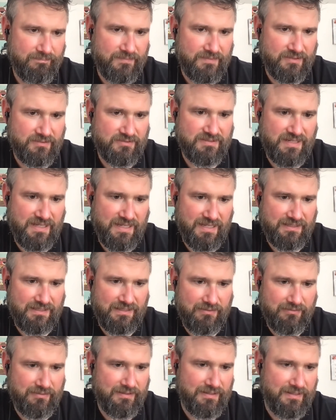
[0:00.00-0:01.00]
there's not
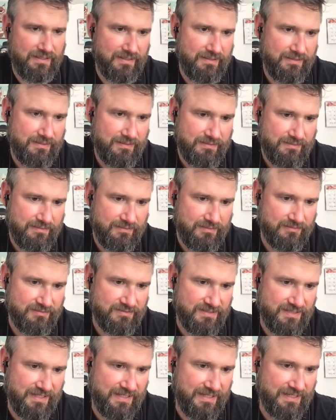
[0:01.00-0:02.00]
unity,
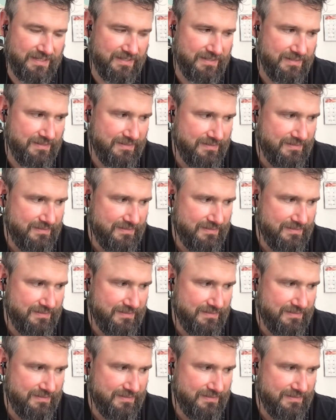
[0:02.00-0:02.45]
there's not